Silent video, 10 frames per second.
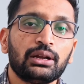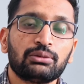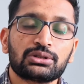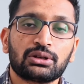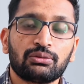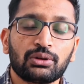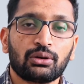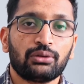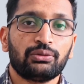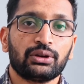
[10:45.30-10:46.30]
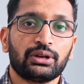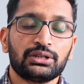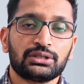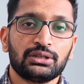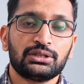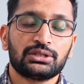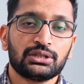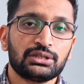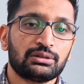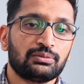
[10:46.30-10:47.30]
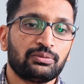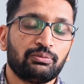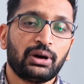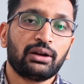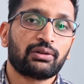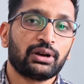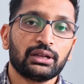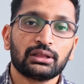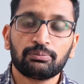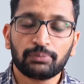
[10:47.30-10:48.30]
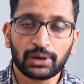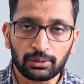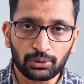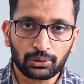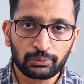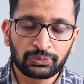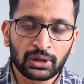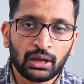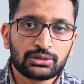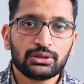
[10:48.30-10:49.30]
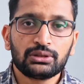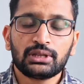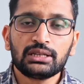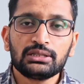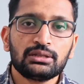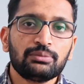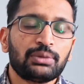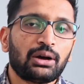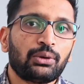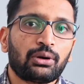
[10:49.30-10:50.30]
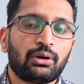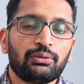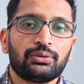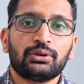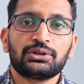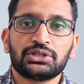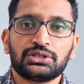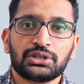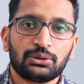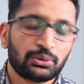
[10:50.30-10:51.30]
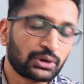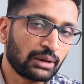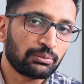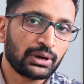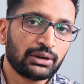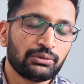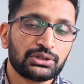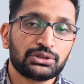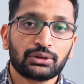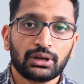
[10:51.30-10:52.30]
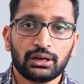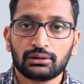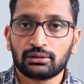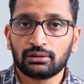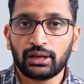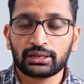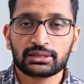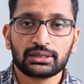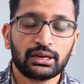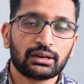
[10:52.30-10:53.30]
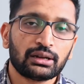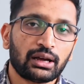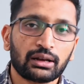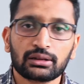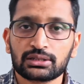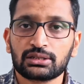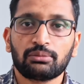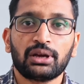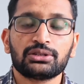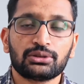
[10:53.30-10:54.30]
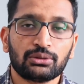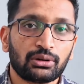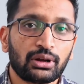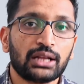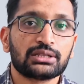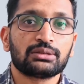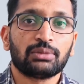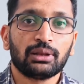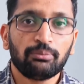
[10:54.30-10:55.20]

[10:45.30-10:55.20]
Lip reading: our server configuration just by running the playbook. So that's the power of your Jinja2 template, which you can extend and customize your Ansible